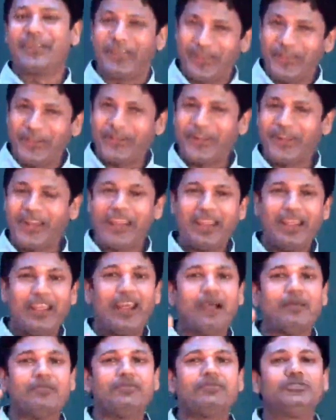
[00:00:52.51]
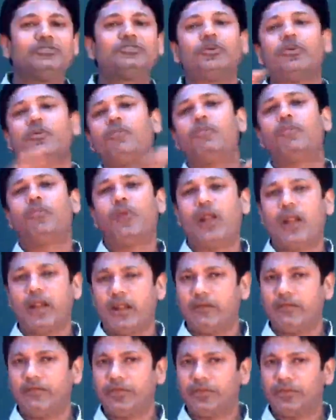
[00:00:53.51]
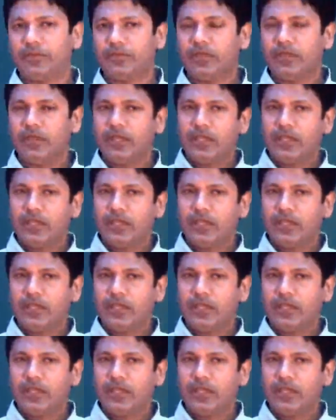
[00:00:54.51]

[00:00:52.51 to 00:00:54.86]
Good. I'm so proud of you